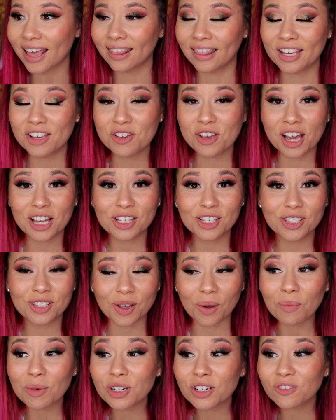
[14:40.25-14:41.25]
Thank you guys
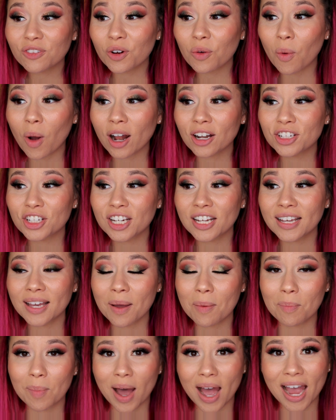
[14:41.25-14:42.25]
so much for watching
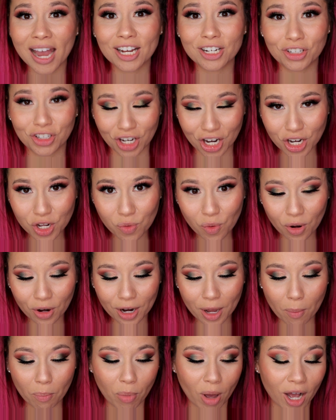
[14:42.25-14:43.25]
my
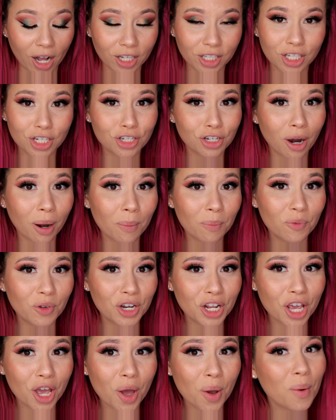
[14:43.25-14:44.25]
January BoxyCharm
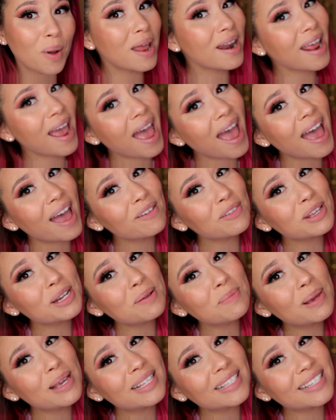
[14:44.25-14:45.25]
video and have an
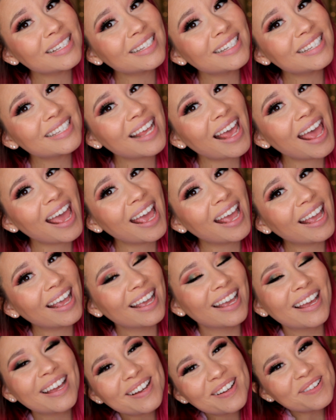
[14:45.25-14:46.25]
amazing day.
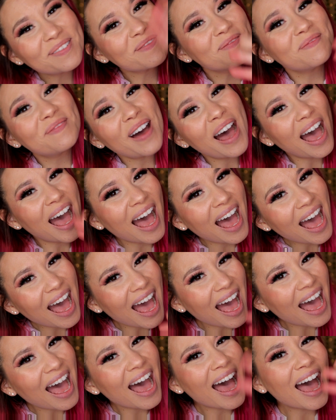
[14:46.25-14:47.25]

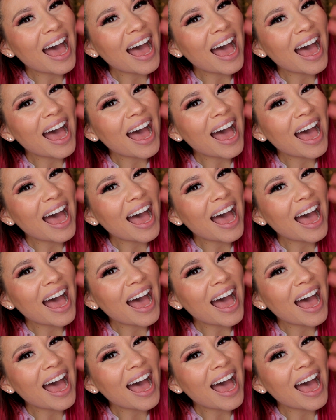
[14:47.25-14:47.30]
Bye!